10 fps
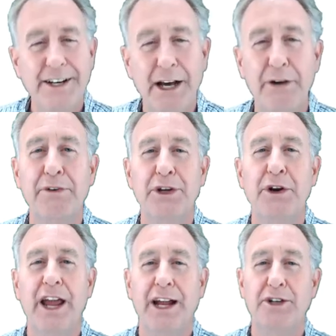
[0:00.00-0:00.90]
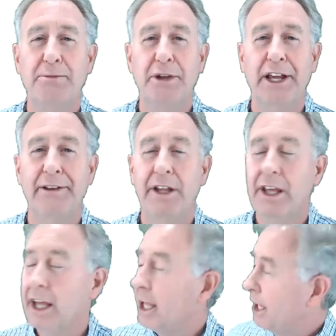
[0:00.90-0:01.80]
Now for your action plan.
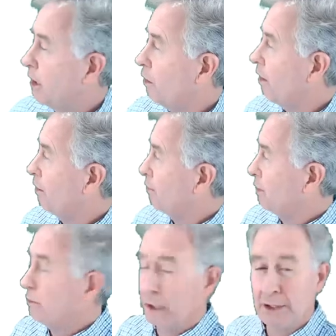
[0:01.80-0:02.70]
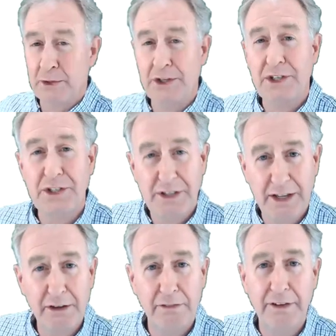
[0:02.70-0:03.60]
Here are three resources
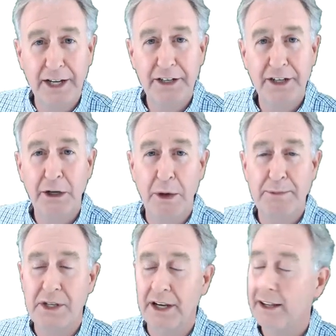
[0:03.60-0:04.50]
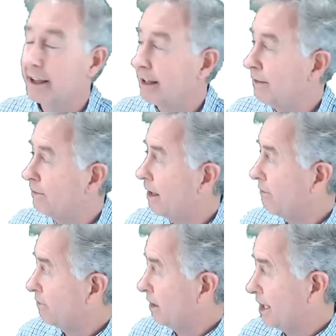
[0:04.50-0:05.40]
that you'll find on our website, and I've
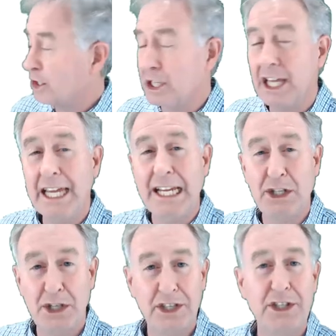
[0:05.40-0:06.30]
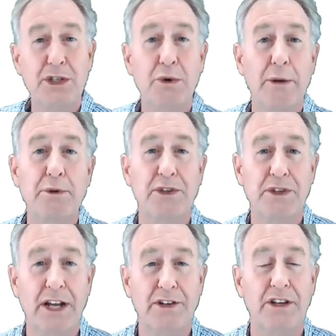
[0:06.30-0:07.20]
left links to each in the description
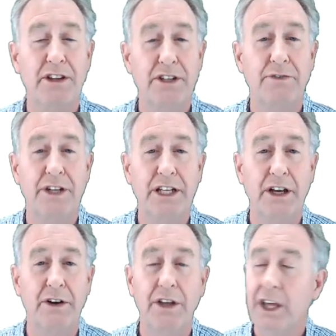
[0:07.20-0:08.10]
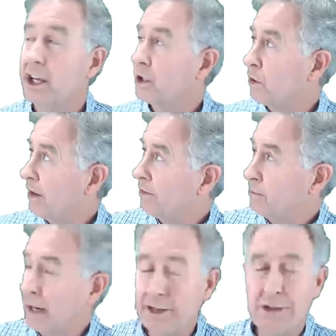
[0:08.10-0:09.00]
section of this video. You have a
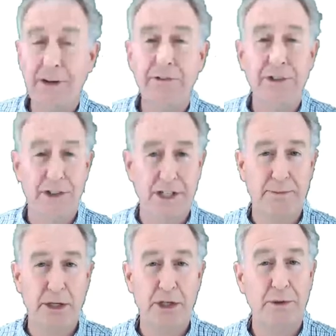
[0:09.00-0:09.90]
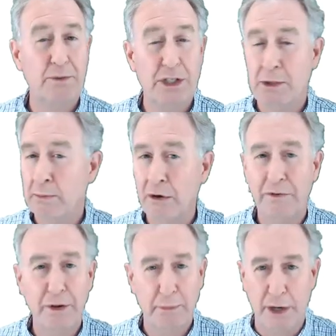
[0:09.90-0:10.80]
Minds on Physics mission, which is
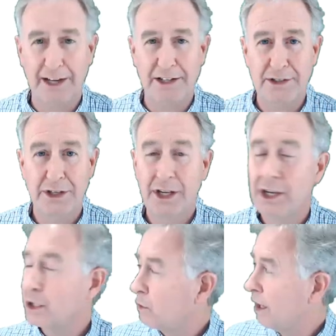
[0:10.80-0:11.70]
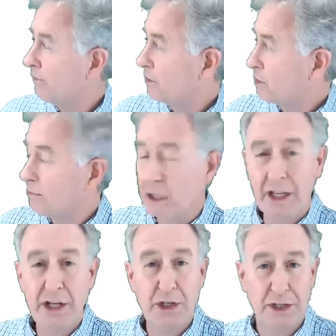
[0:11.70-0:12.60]
perfect practice. You have a
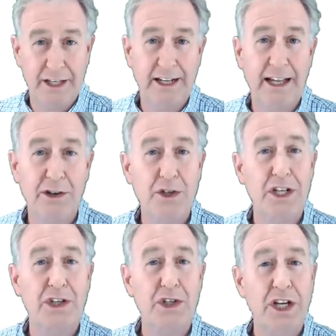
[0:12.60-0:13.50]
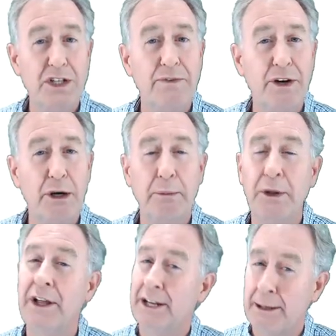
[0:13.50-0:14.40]
simulation that allows you to change a
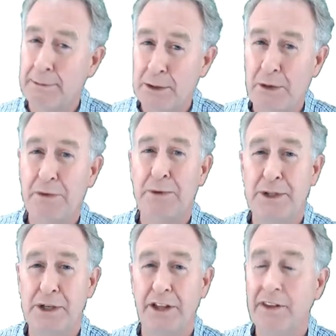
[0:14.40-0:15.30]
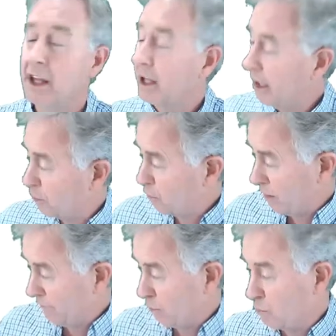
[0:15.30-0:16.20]
variable and observe the result, and you
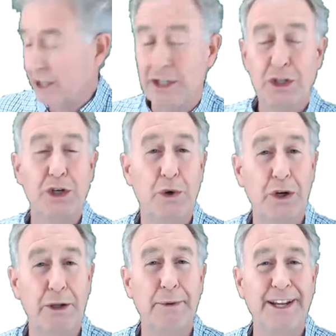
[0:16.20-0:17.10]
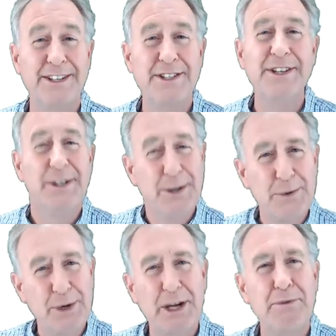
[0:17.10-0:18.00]
have a written tutorial page.
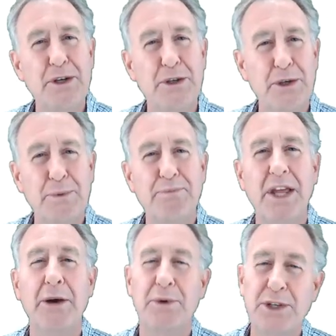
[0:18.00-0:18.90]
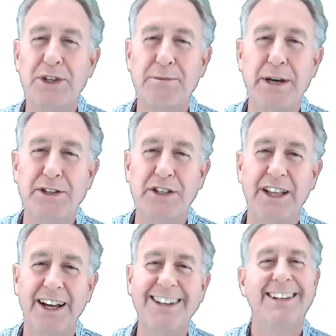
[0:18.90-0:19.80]
Whatever you do, I wish you the best of
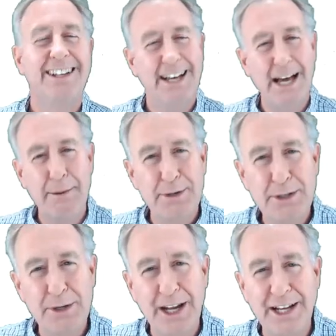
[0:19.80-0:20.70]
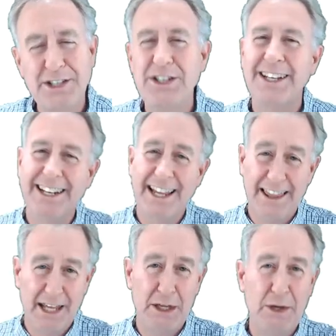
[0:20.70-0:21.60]
luck. I'm Mister H, and I
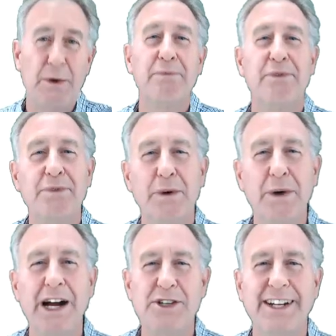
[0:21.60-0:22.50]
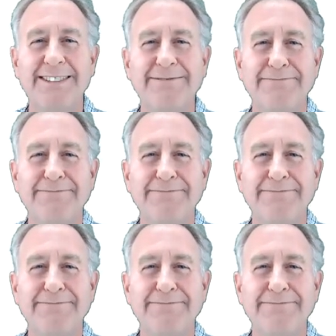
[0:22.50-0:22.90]
thank you for watching.